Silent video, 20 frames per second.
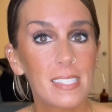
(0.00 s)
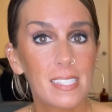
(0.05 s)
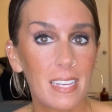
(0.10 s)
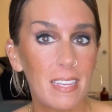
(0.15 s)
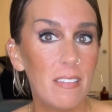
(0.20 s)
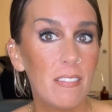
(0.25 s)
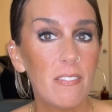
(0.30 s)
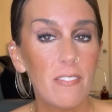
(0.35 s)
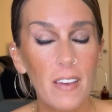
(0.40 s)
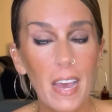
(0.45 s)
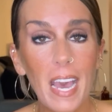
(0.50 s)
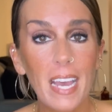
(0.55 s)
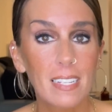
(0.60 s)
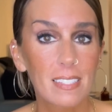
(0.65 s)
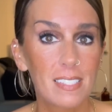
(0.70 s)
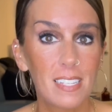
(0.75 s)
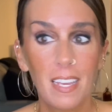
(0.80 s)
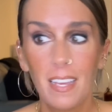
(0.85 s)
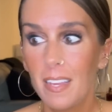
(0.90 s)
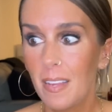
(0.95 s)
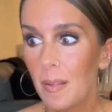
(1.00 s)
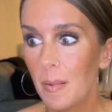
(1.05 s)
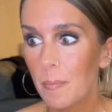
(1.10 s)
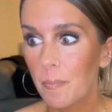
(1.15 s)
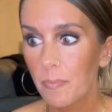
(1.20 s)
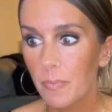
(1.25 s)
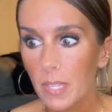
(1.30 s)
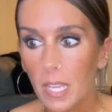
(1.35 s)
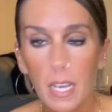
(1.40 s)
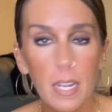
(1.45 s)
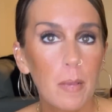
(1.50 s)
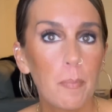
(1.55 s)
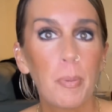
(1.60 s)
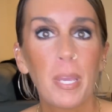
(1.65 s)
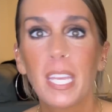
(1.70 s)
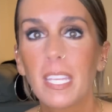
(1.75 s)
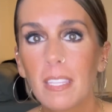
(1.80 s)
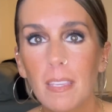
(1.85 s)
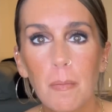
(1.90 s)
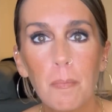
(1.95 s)
in fact, an
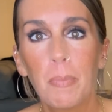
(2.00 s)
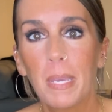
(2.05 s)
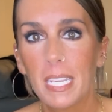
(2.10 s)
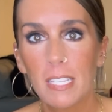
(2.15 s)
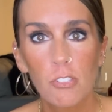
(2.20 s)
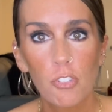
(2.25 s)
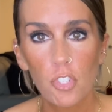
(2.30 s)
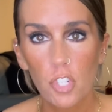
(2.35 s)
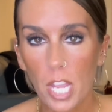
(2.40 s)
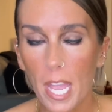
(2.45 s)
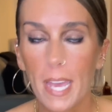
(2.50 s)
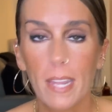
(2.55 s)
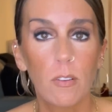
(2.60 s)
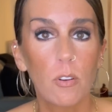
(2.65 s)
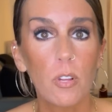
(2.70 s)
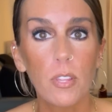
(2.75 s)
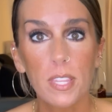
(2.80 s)
opinion-based channel.